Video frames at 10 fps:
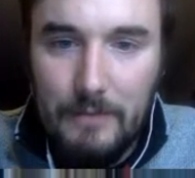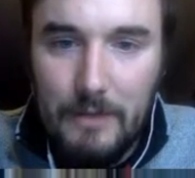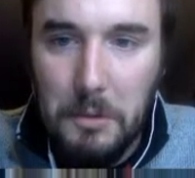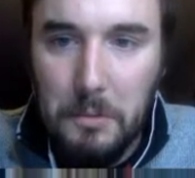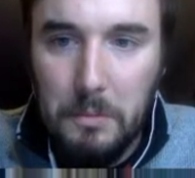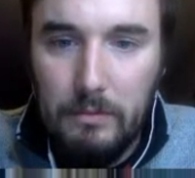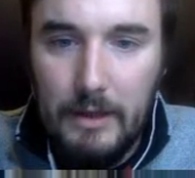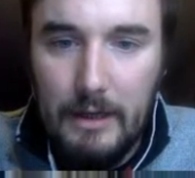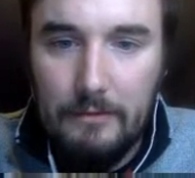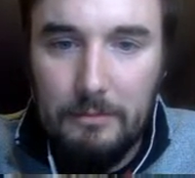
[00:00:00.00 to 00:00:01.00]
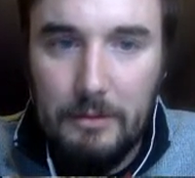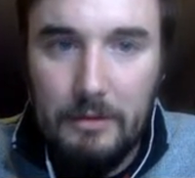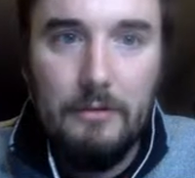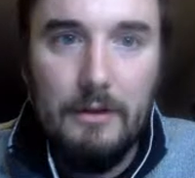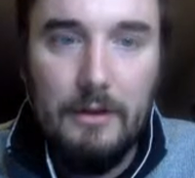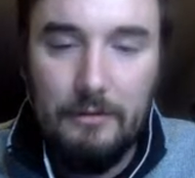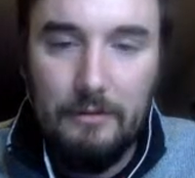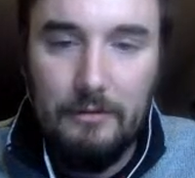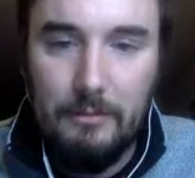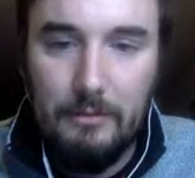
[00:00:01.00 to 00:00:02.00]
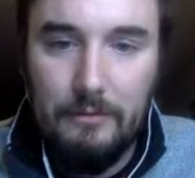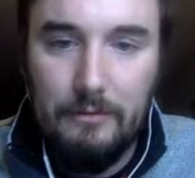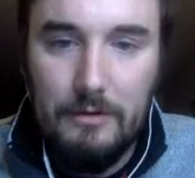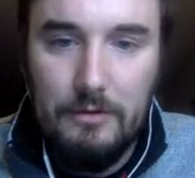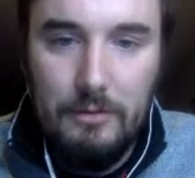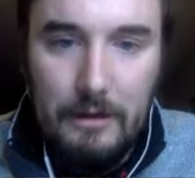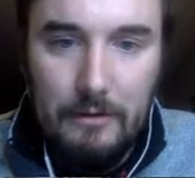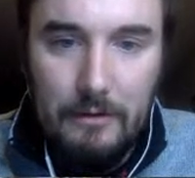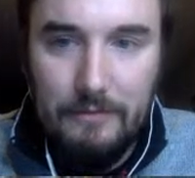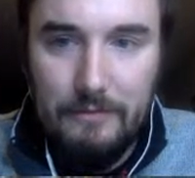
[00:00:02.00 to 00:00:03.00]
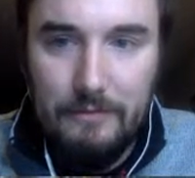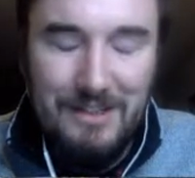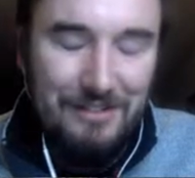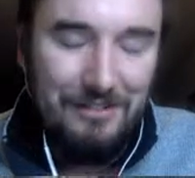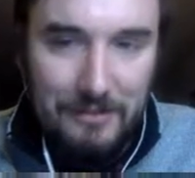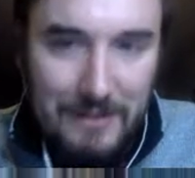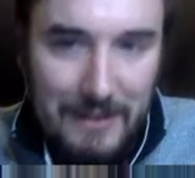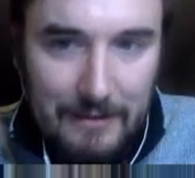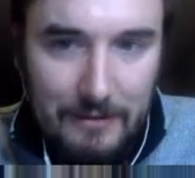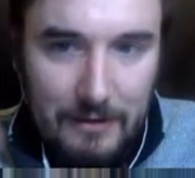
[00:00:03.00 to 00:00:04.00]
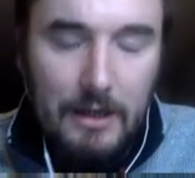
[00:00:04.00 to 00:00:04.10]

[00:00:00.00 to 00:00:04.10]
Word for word: you know, we have this beautiful ecosystem of 12 to 16